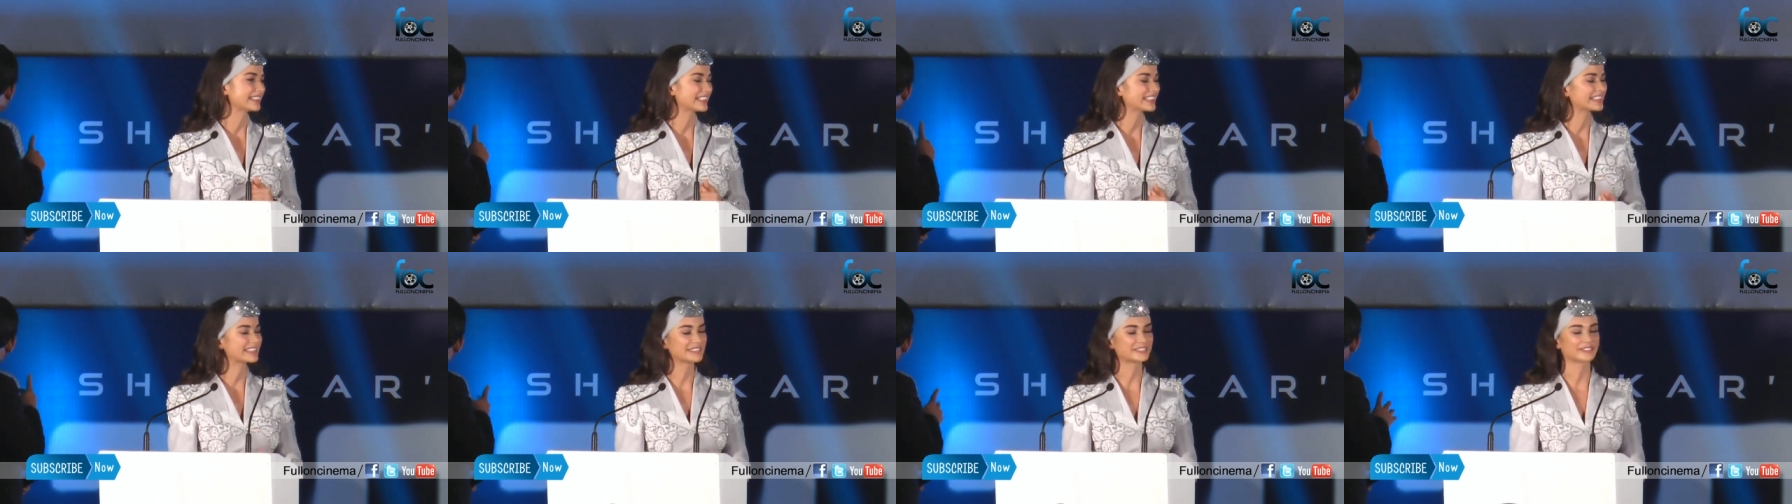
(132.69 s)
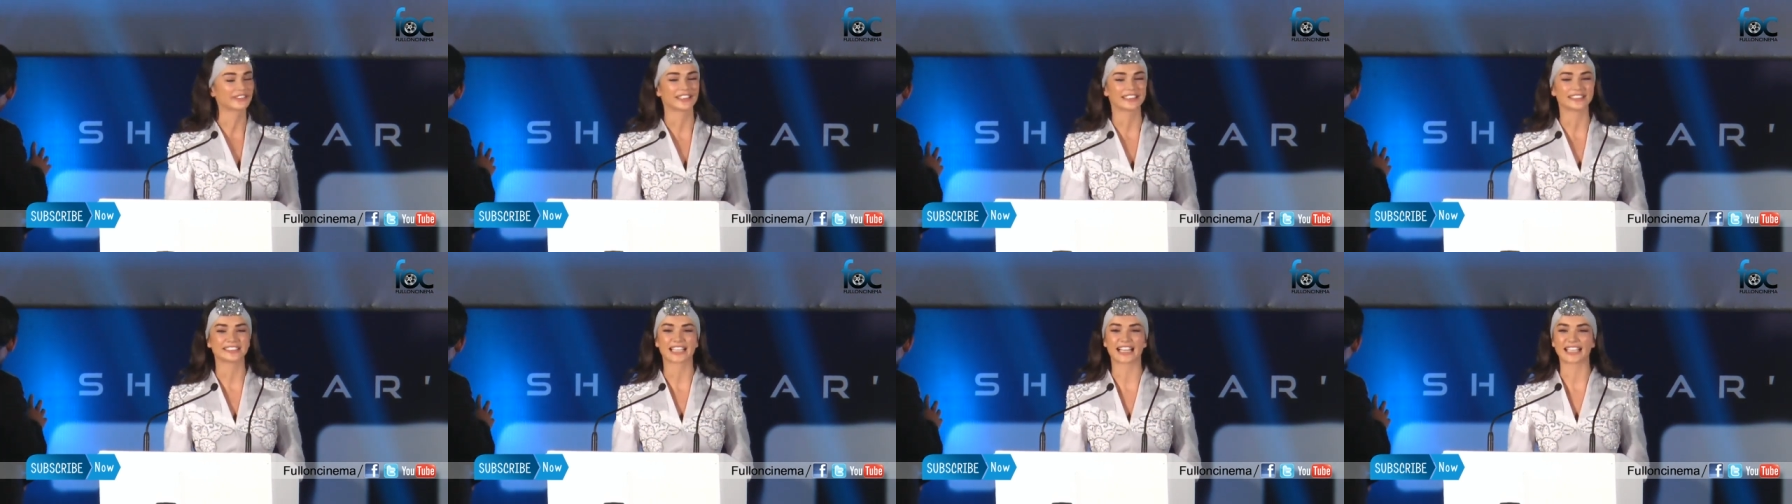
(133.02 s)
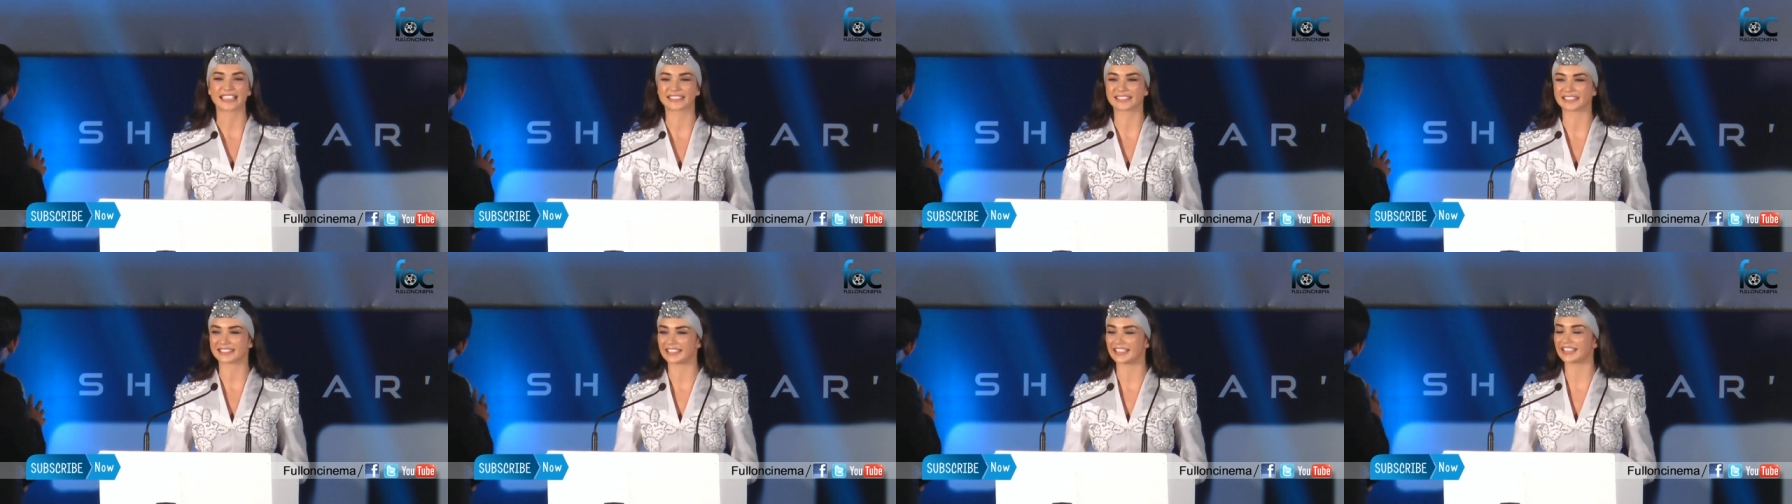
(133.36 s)
it's
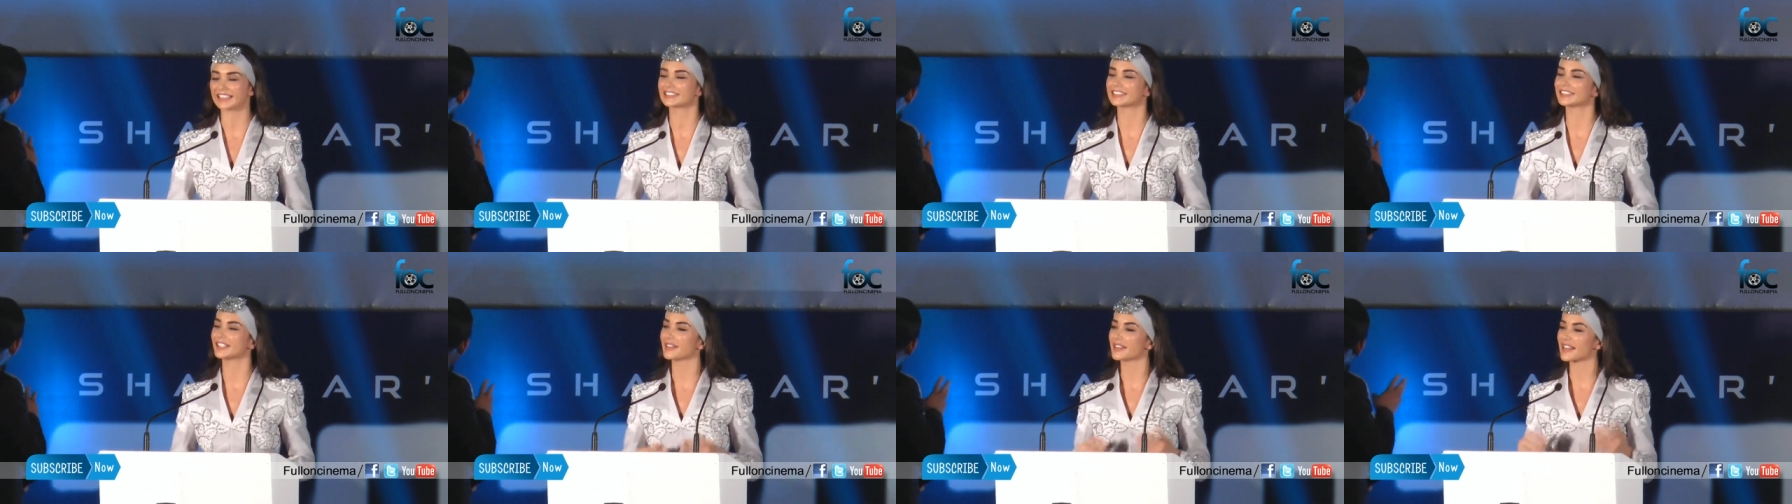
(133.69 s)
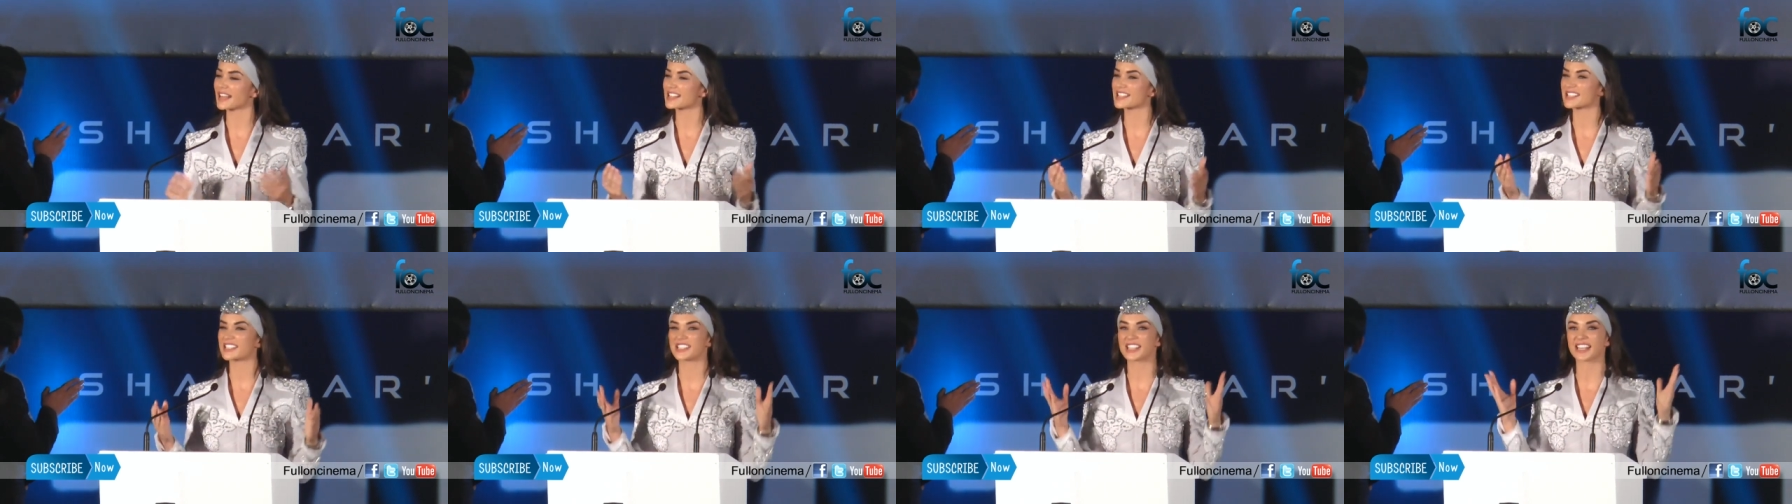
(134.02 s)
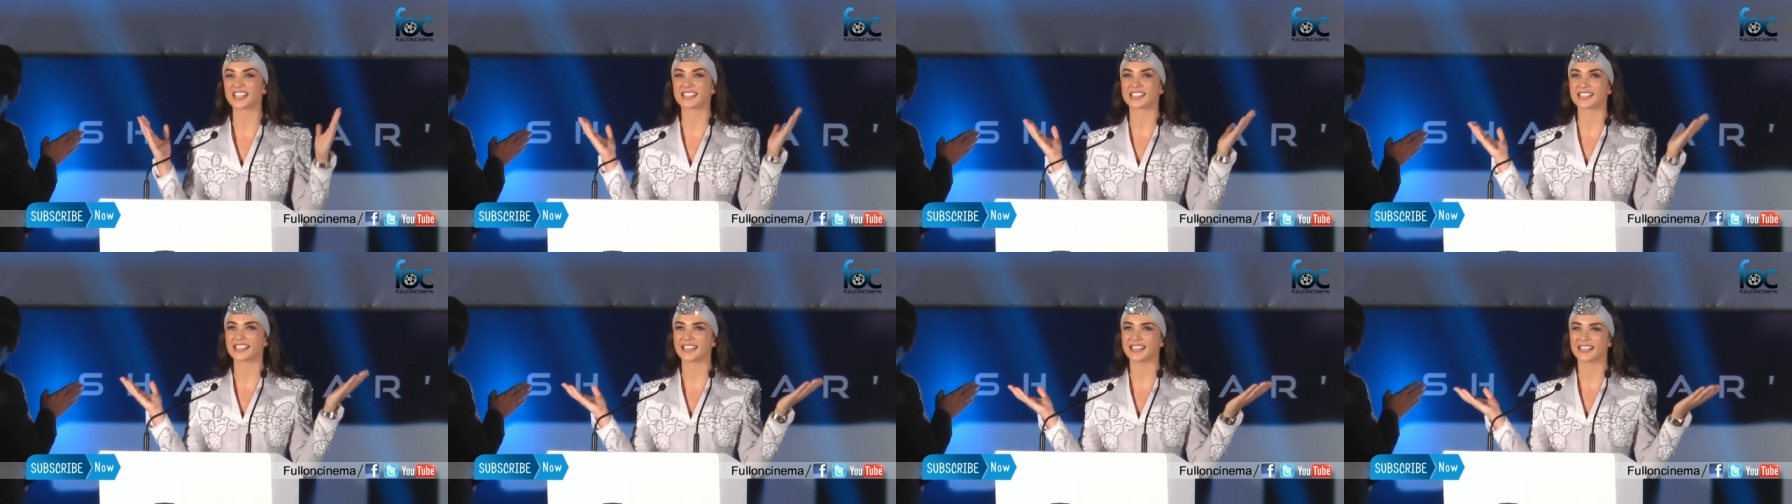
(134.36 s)
fantastic. So, yes,
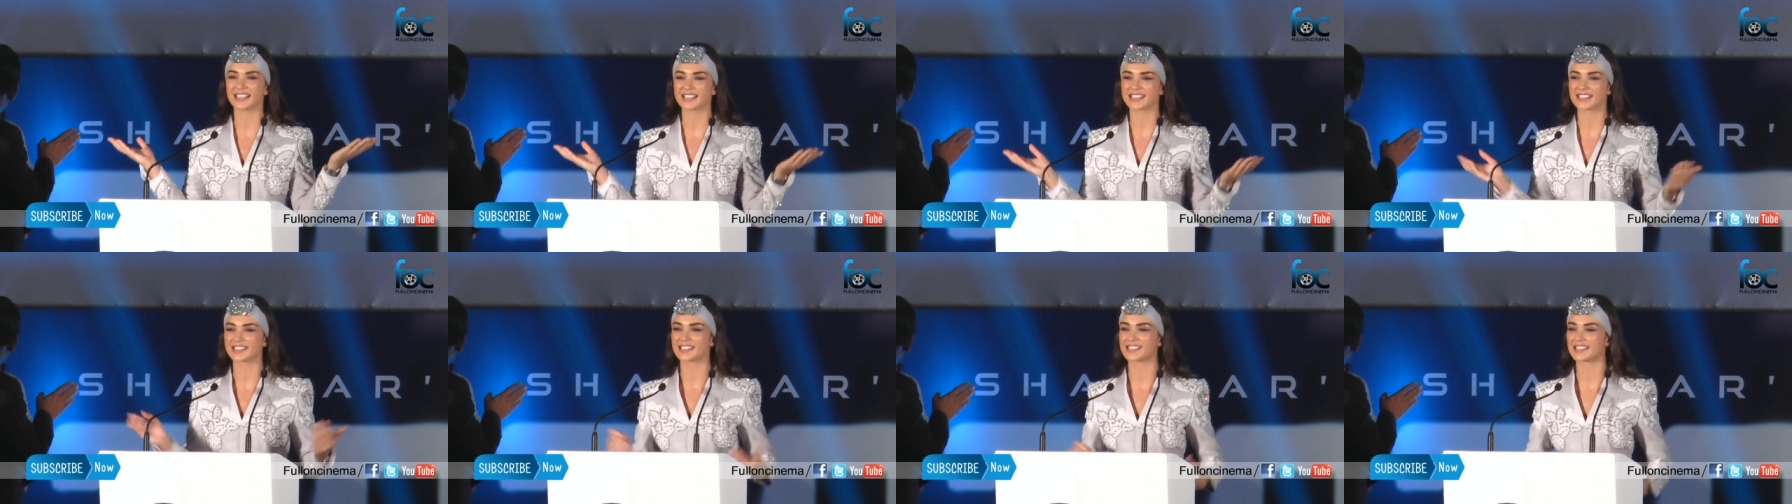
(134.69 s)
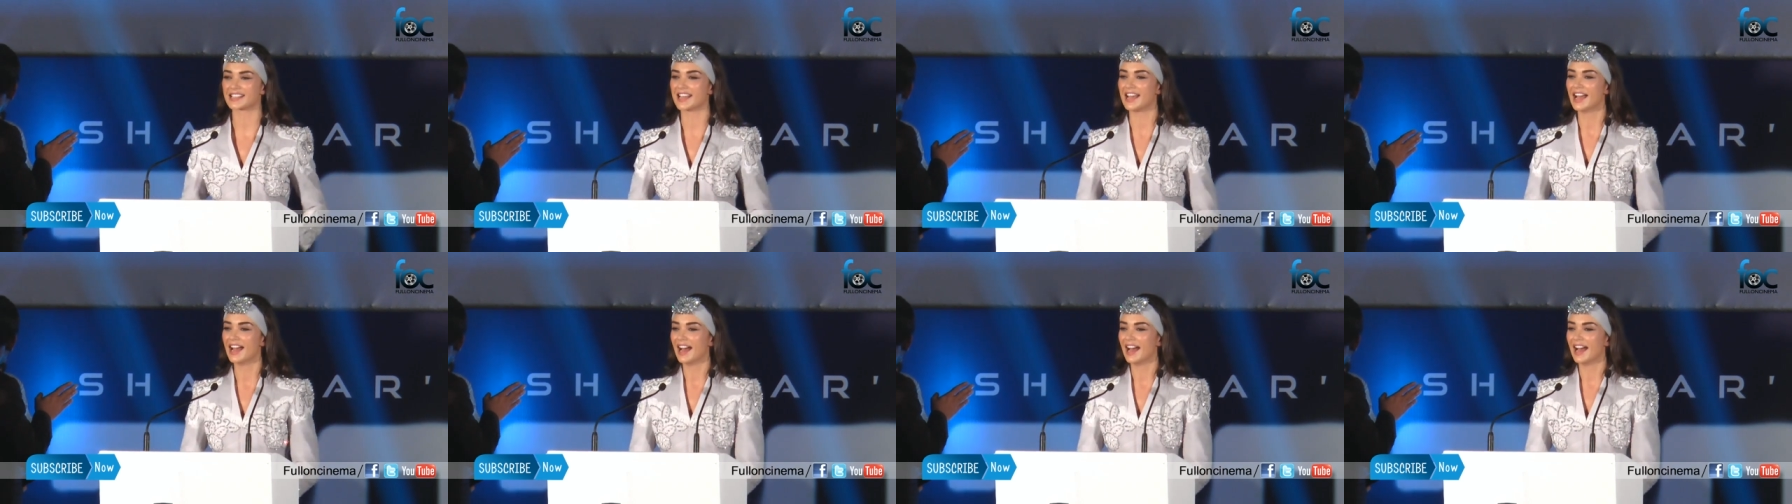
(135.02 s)
Chitti is.